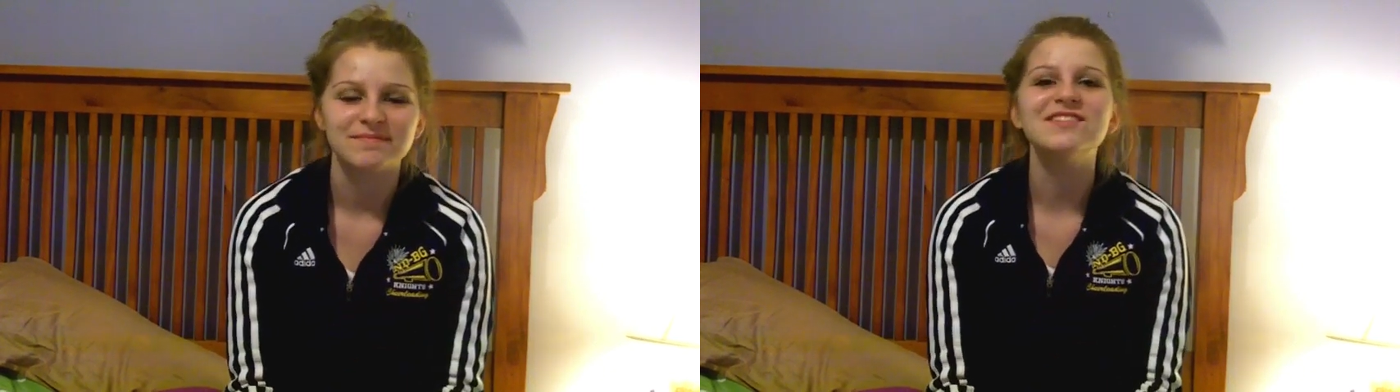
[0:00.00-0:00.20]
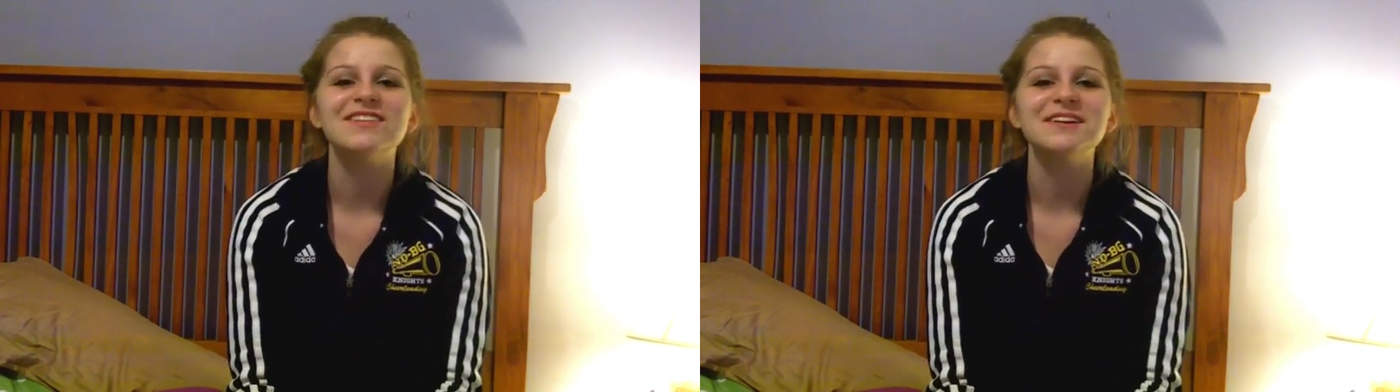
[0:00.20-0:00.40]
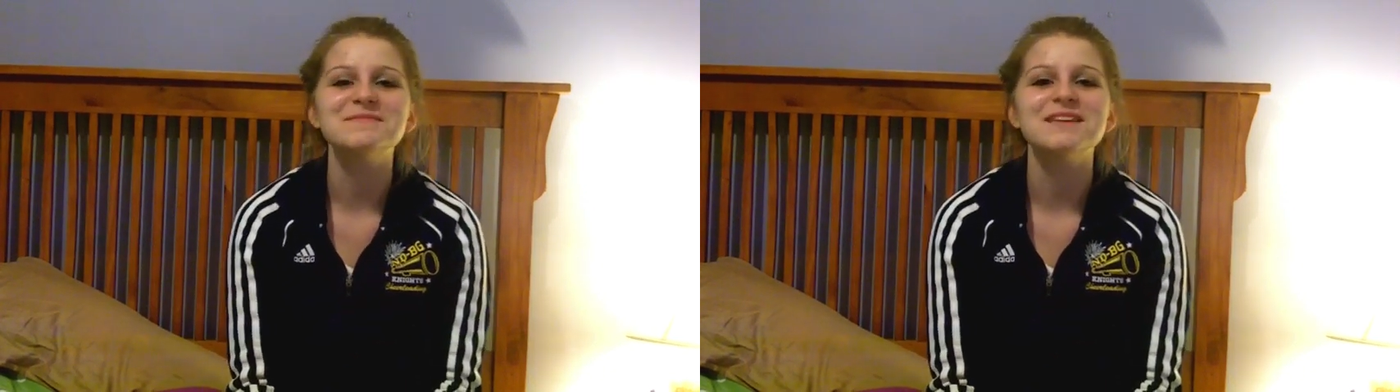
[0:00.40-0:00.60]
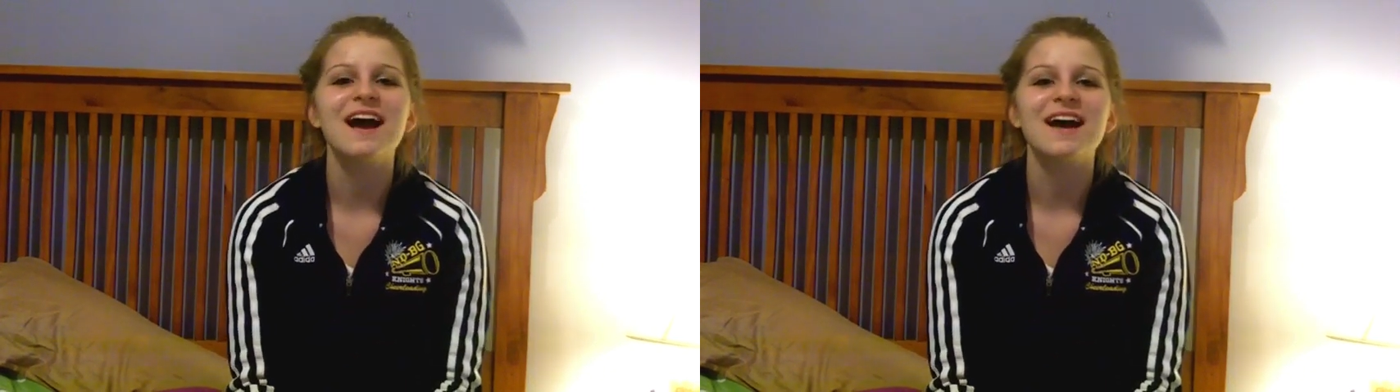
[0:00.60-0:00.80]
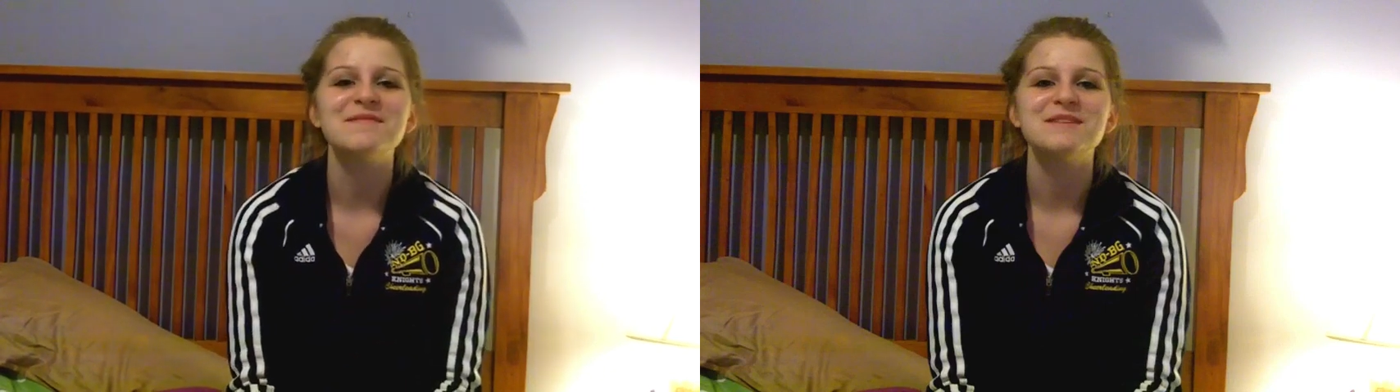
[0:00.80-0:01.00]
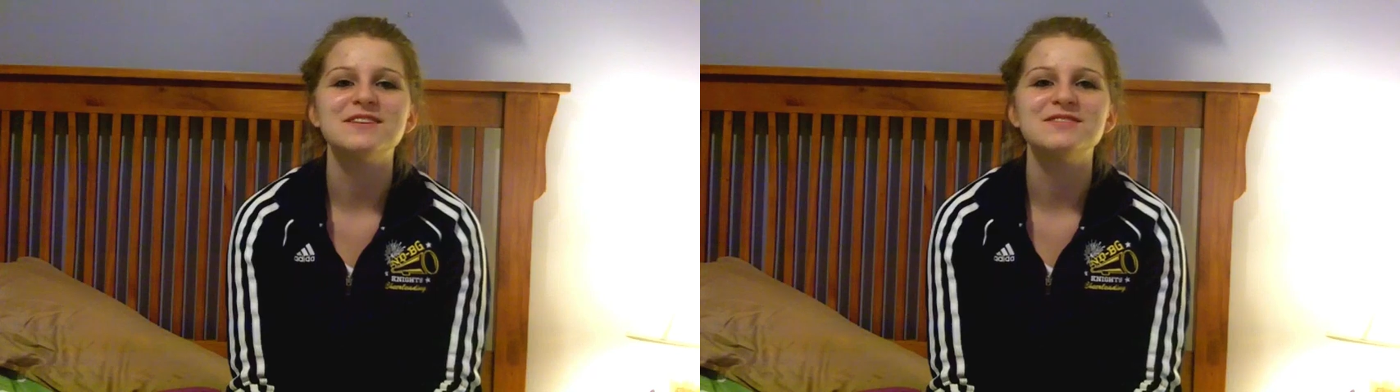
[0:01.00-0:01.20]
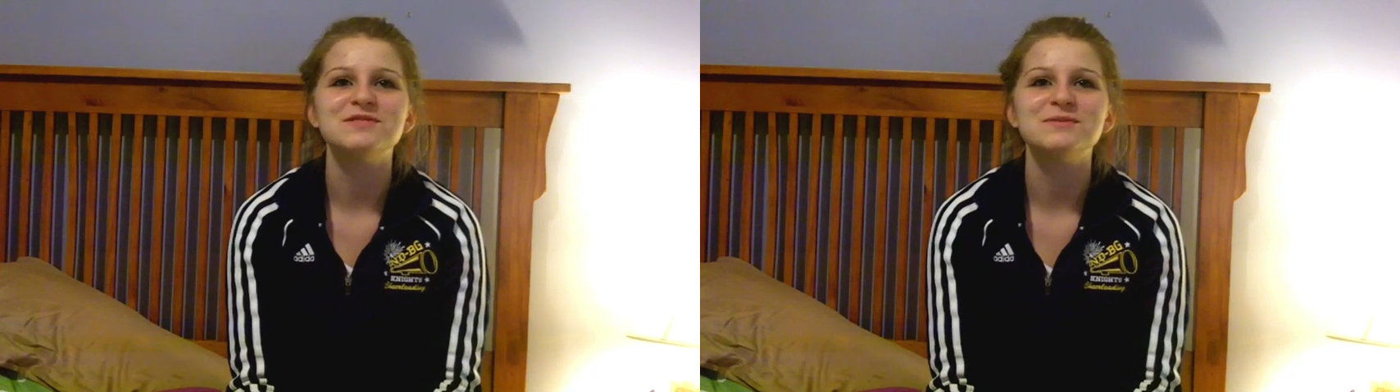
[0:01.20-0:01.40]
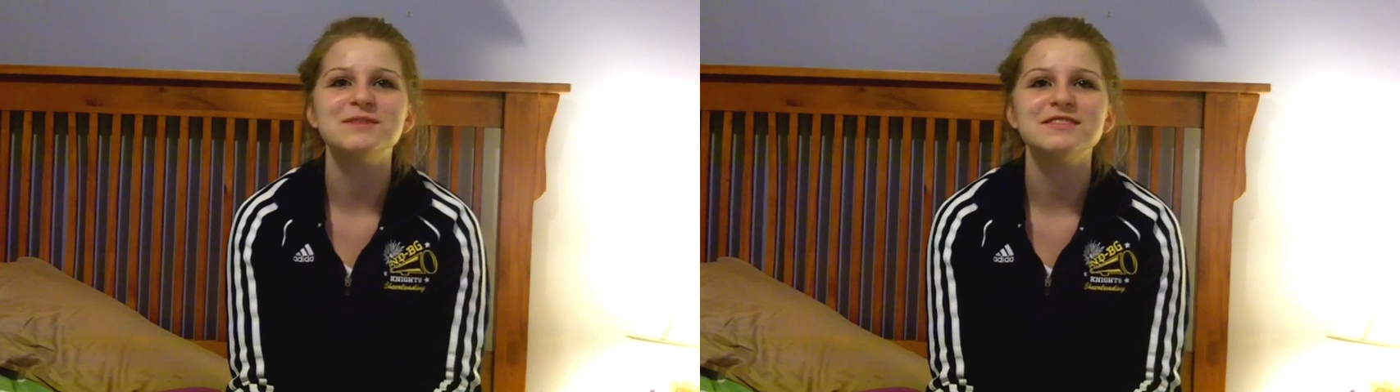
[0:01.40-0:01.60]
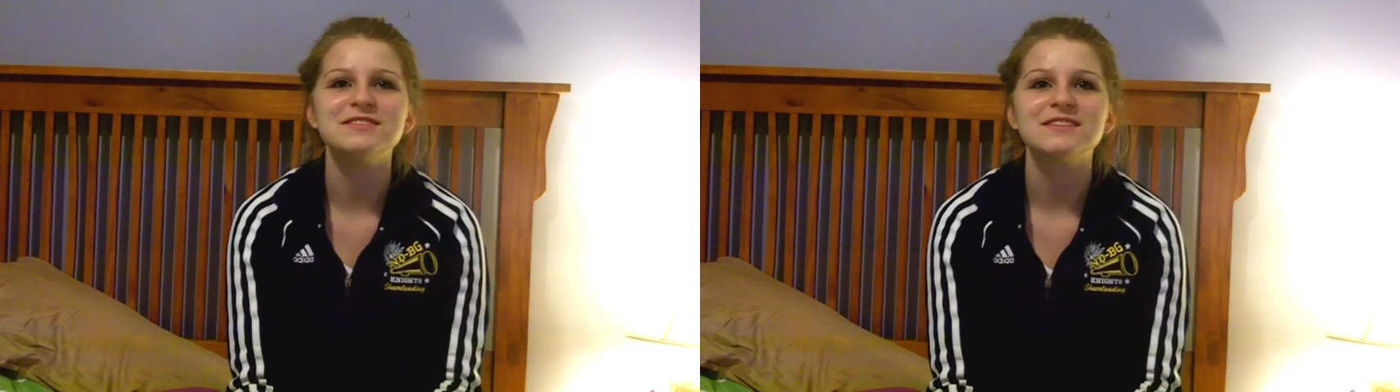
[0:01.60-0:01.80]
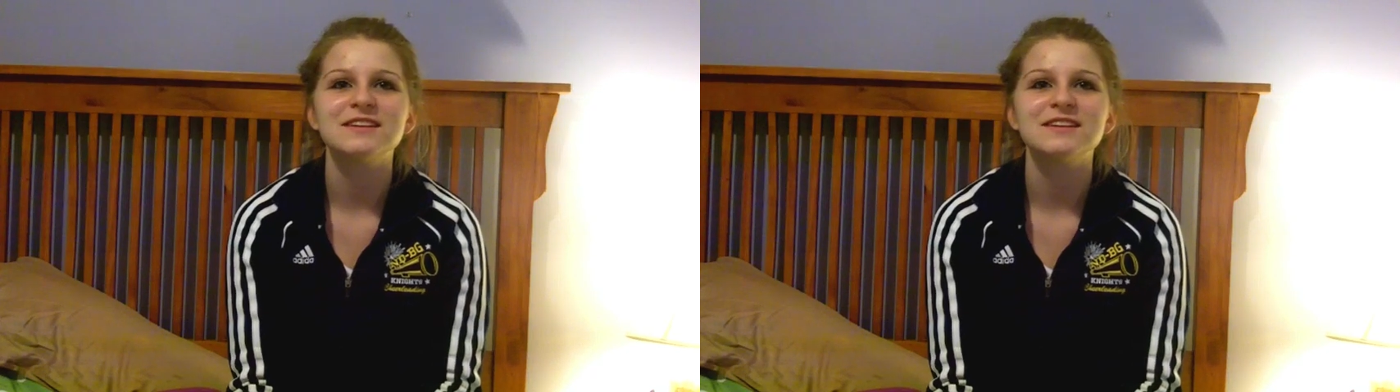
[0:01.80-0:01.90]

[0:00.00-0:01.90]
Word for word: You want to come say hi to my YouTubers?